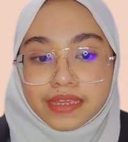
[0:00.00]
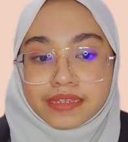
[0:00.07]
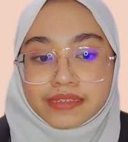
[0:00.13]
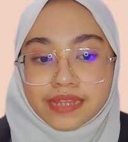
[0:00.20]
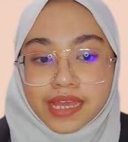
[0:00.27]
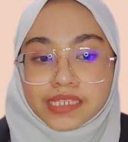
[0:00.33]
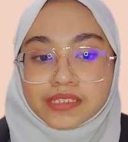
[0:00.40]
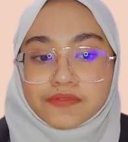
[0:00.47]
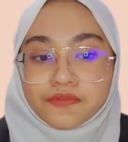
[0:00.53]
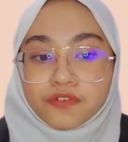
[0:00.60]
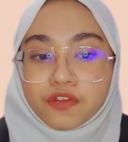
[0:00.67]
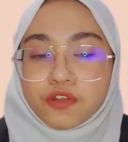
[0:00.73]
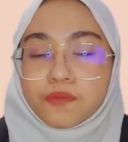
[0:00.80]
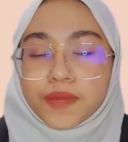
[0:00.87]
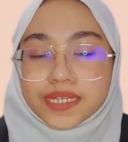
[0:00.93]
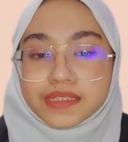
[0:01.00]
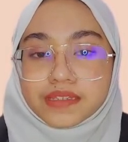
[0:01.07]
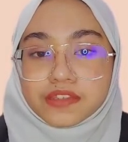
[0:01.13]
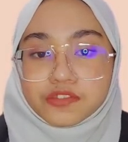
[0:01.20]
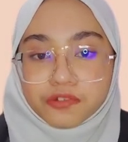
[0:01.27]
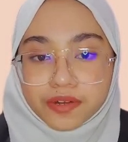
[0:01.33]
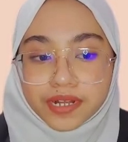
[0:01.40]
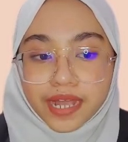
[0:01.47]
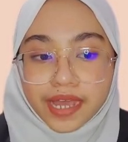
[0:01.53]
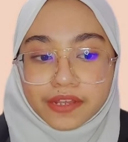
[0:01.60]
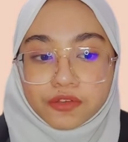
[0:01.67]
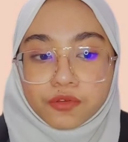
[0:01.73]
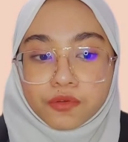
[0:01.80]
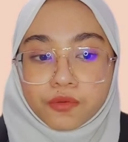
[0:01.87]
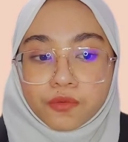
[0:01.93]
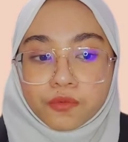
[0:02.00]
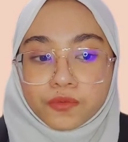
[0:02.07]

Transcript: next followed by the Terengganu,